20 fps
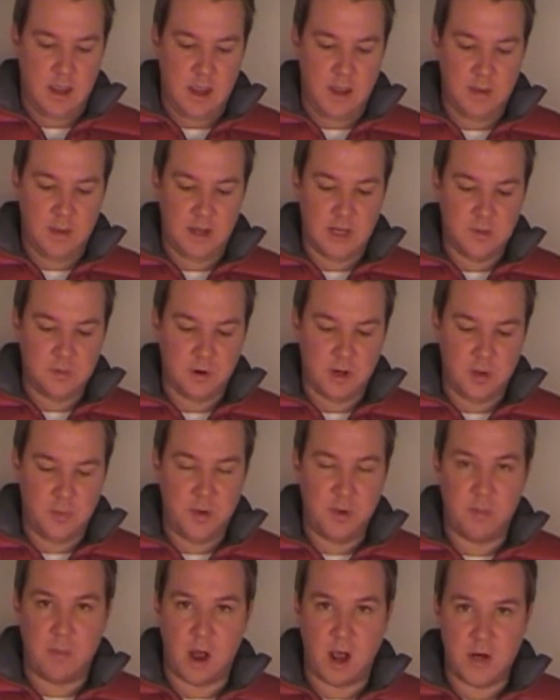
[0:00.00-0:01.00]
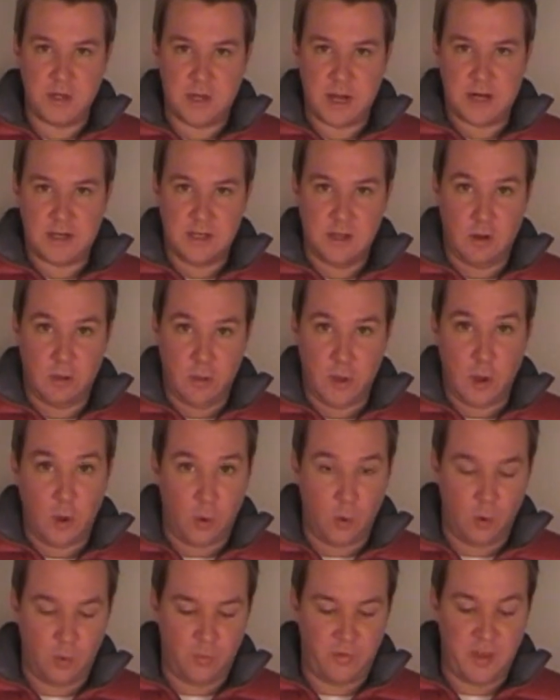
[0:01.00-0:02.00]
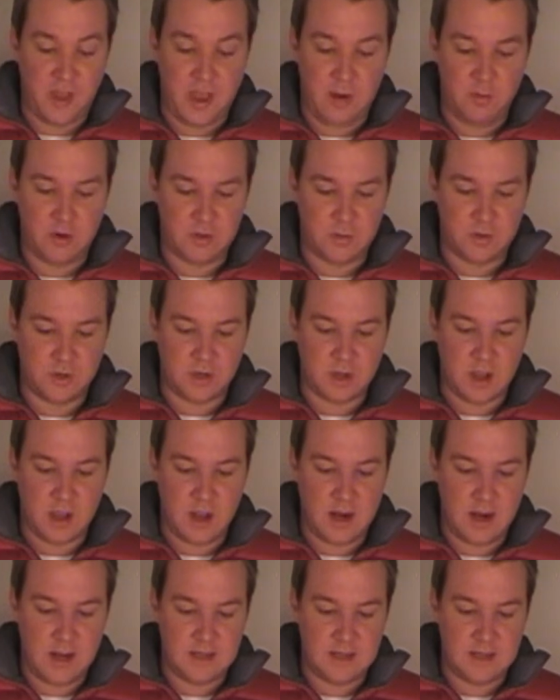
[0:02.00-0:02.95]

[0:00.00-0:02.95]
And because we're going to put Mod actually on the whole thing once we're done,